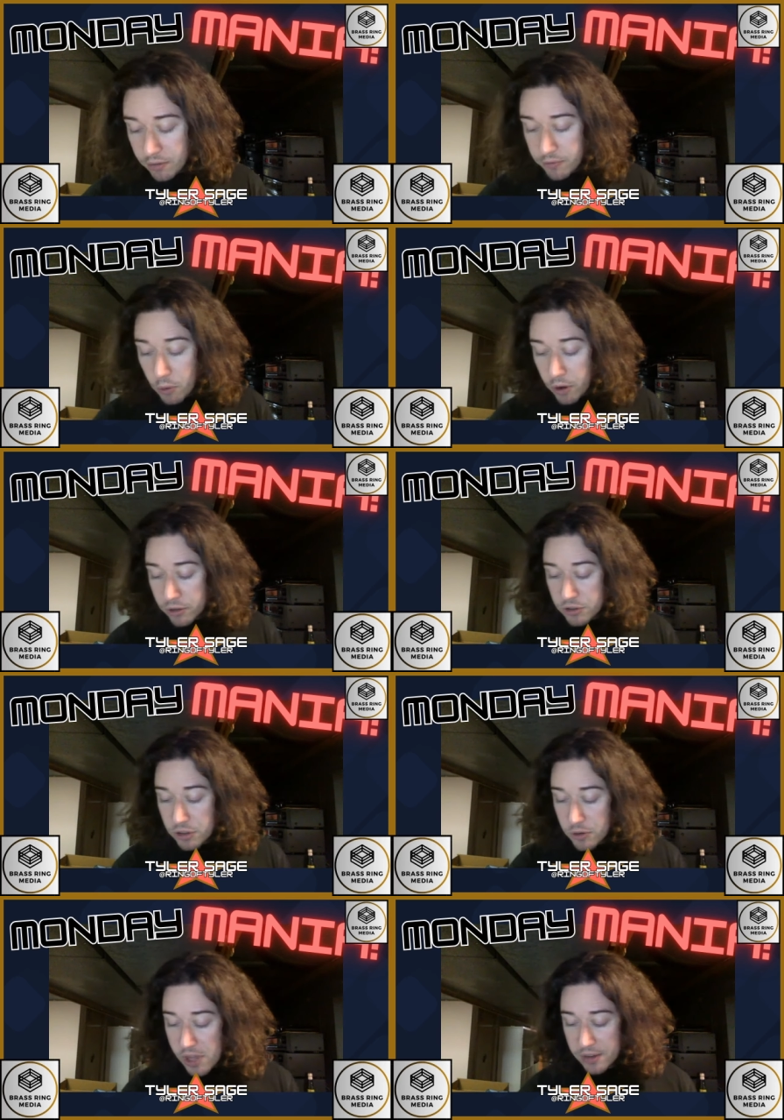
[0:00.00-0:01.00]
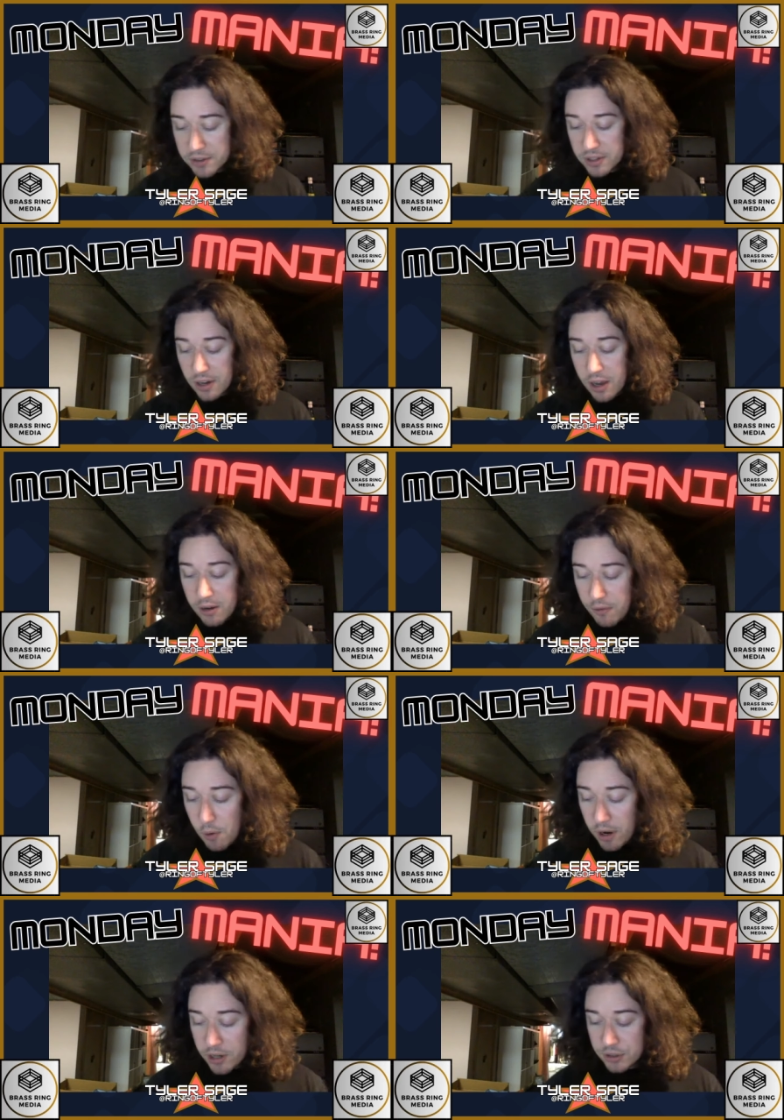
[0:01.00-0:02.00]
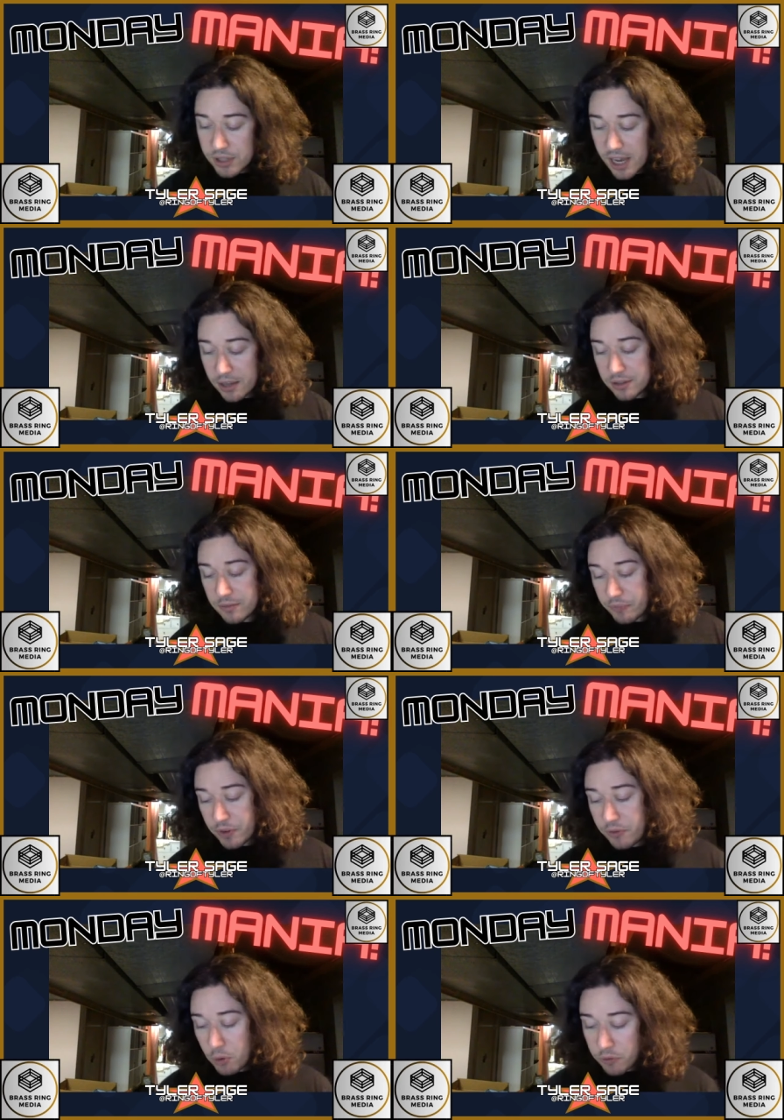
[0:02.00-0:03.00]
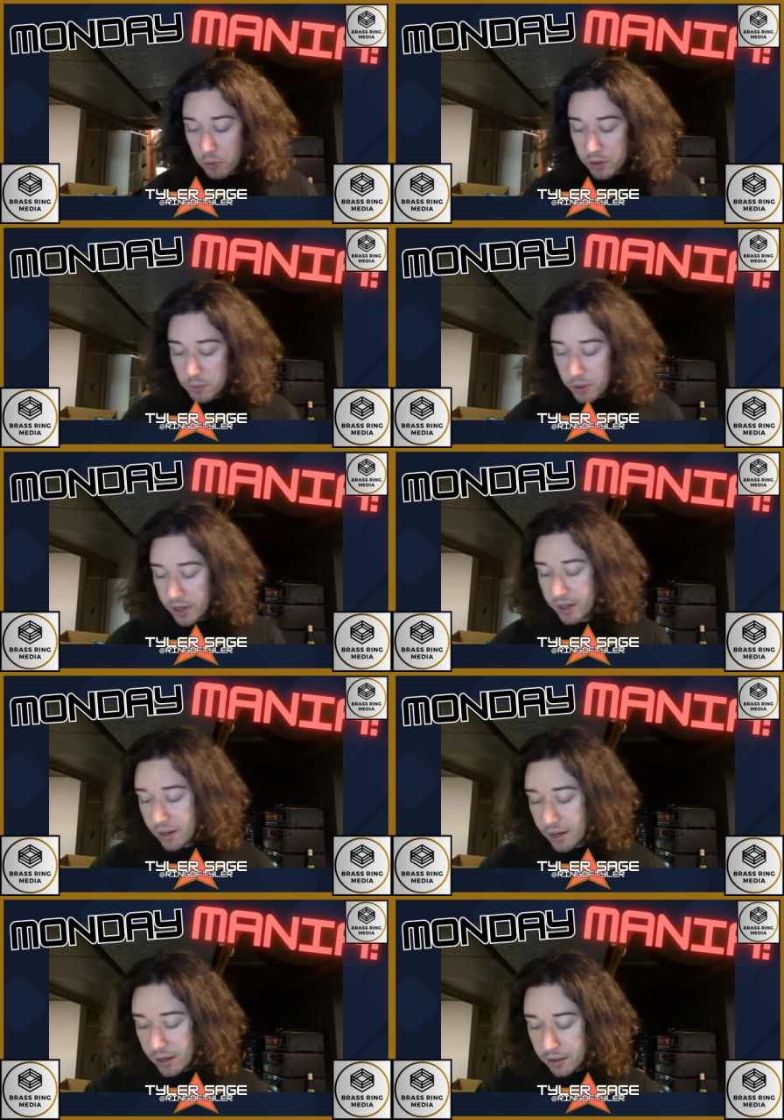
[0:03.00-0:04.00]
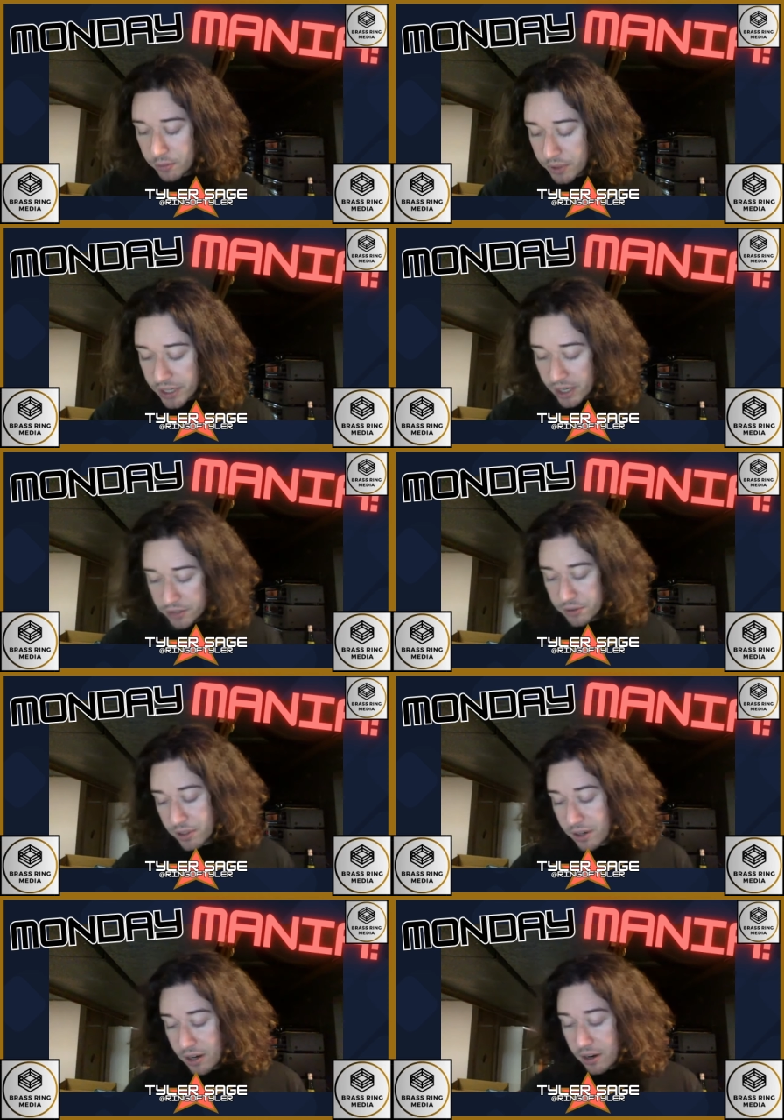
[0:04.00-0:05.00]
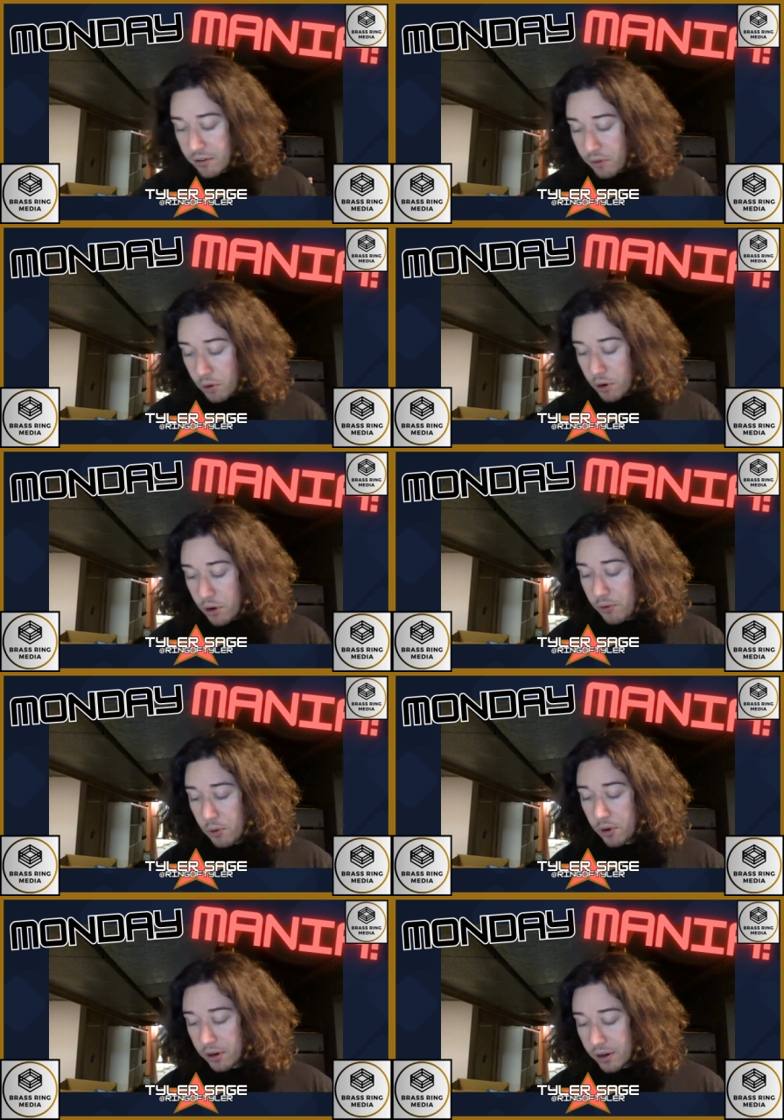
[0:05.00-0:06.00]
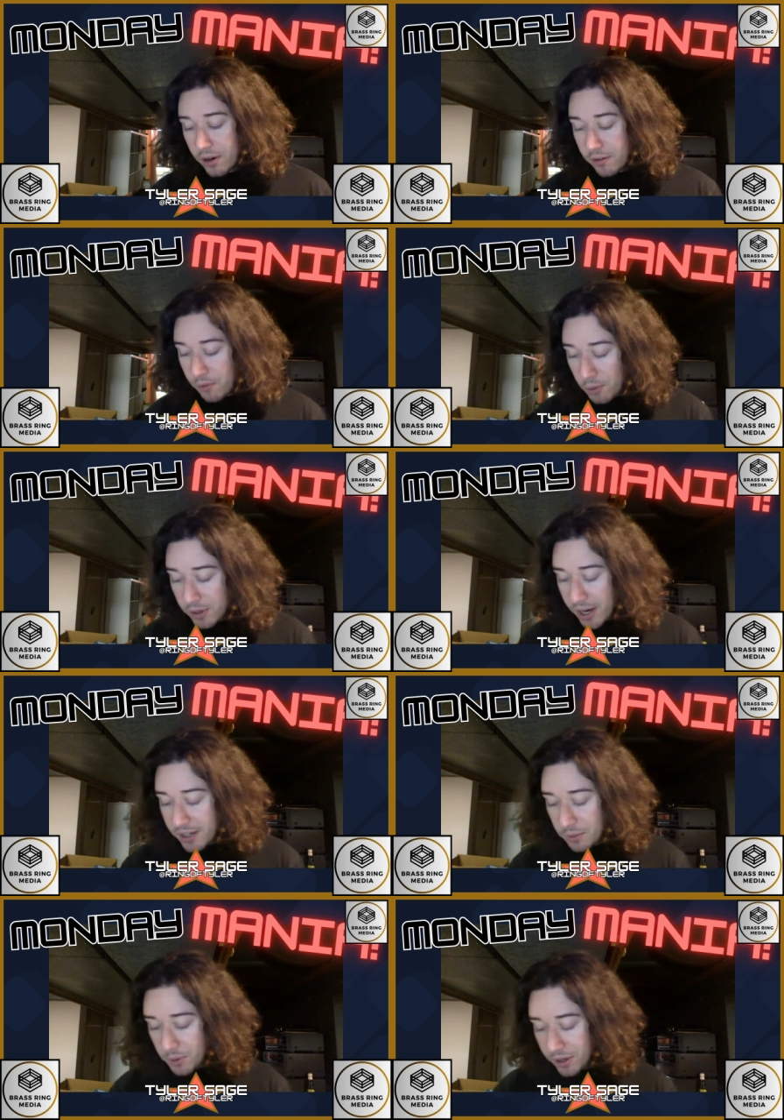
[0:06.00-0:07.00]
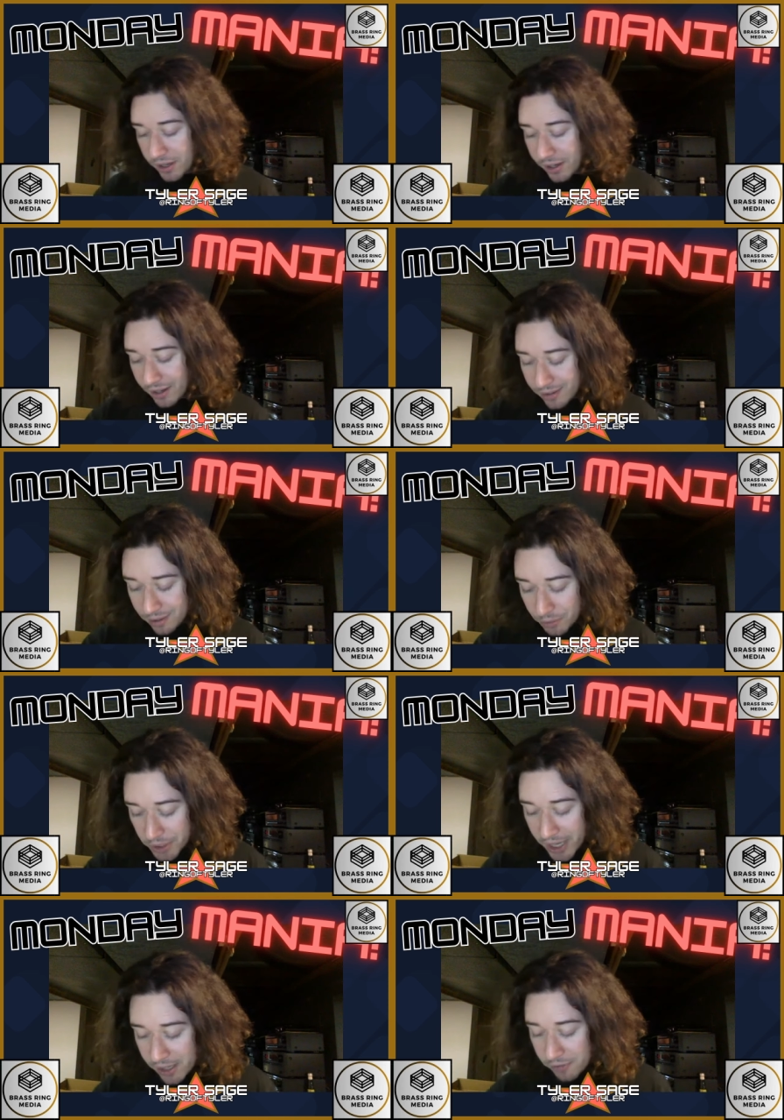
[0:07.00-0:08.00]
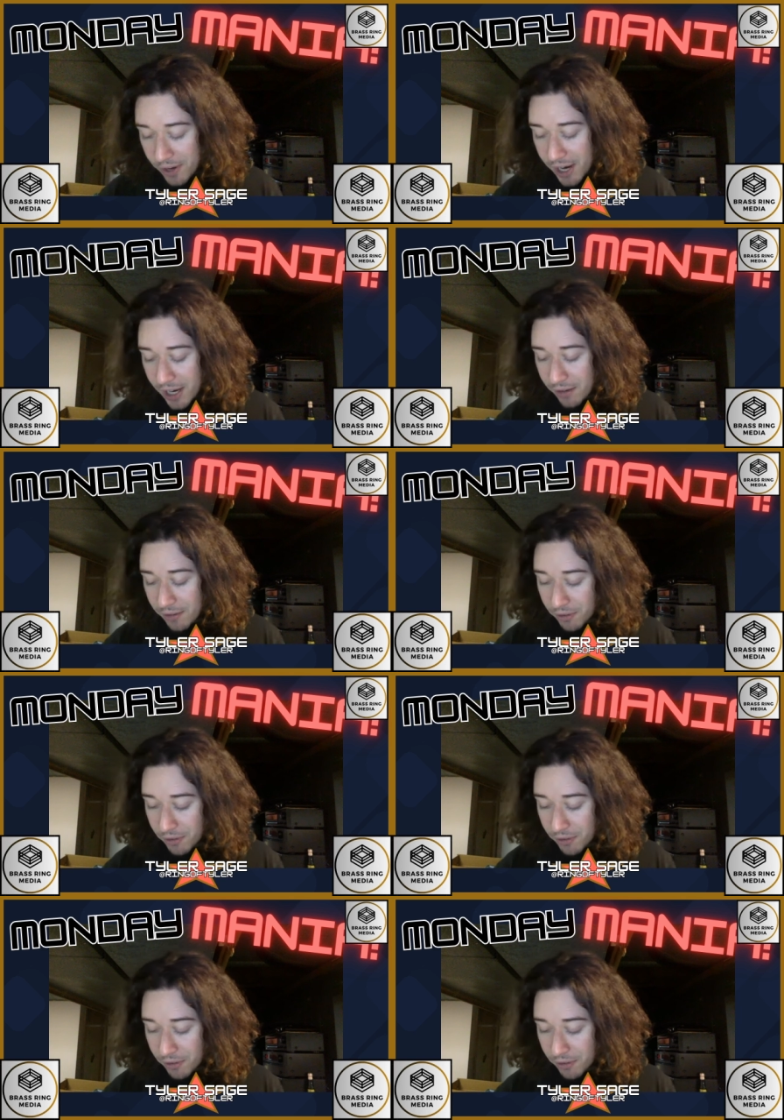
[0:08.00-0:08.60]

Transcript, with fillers: 402,000, 400,000, 441, 300, 404, 491, 385,